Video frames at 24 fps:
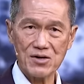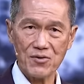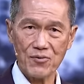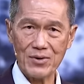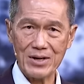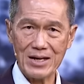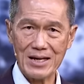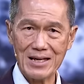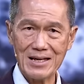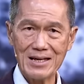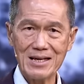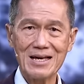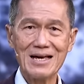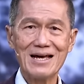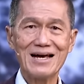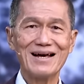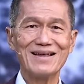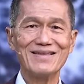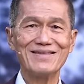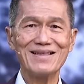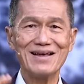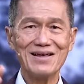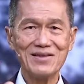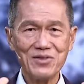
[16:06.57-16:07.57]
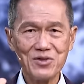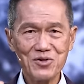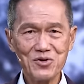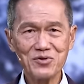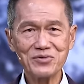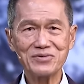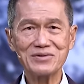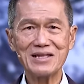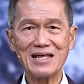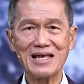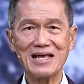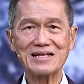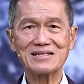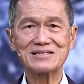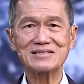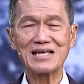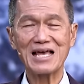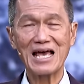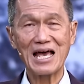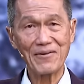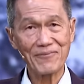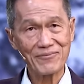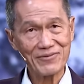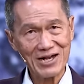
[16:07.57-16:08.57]
away, the new things
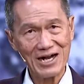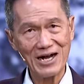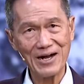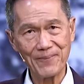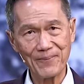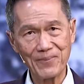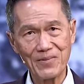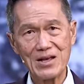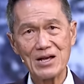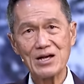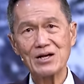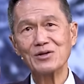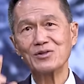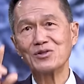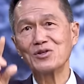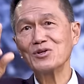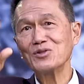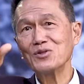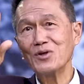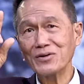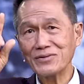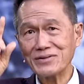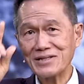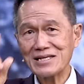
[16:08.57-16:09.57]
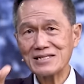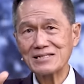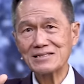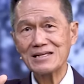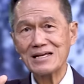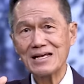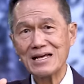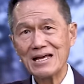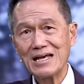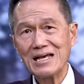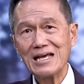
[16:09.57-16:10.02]
have come. Do you notice?